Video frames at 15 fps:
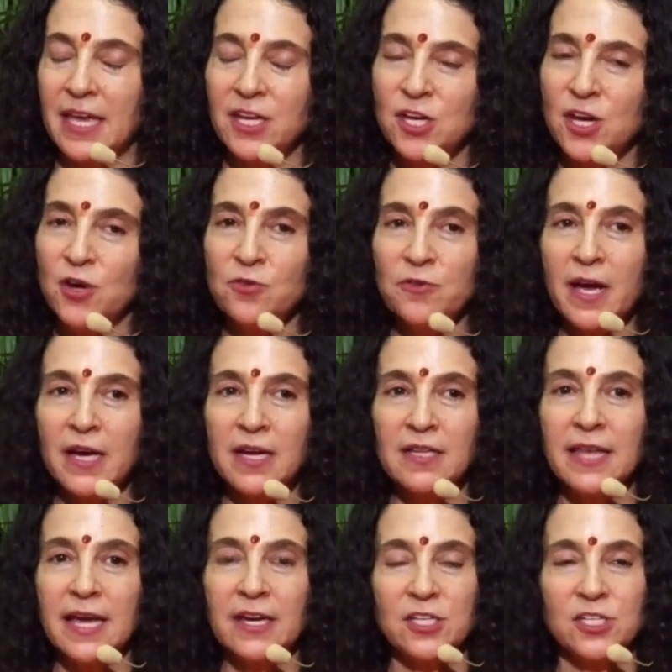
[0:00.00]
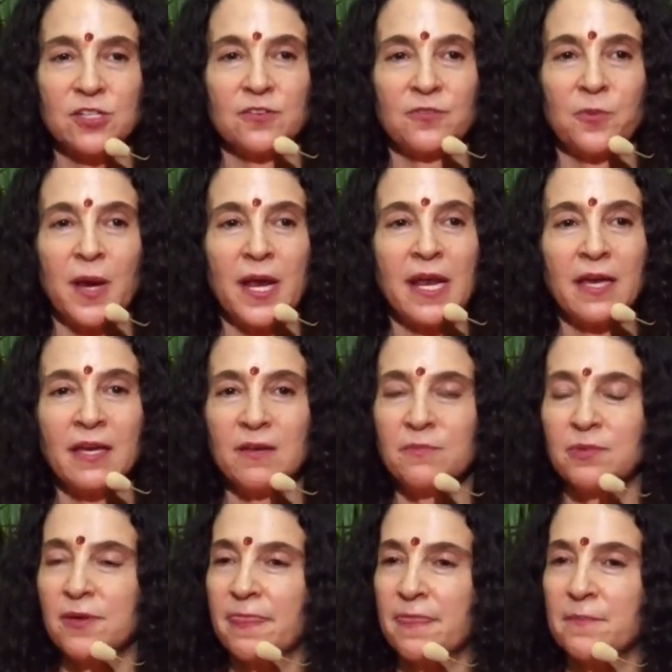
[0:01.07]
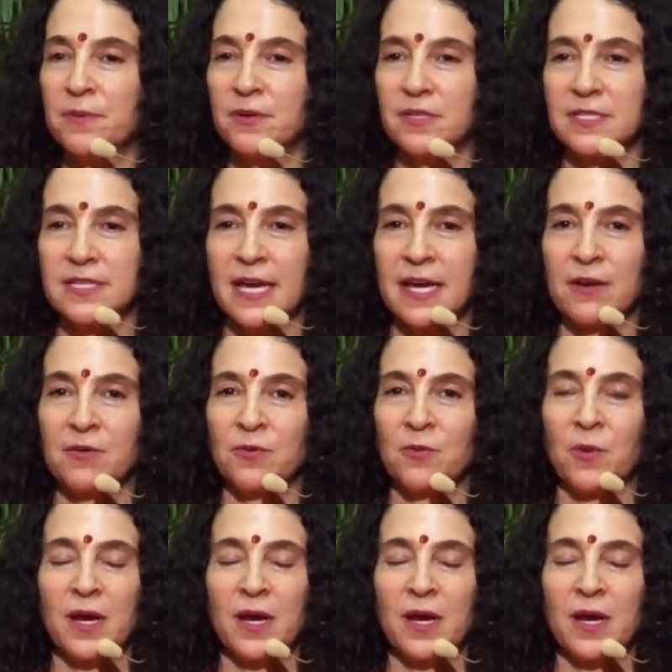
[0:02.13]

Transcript: had no recollection of when I had put the book down,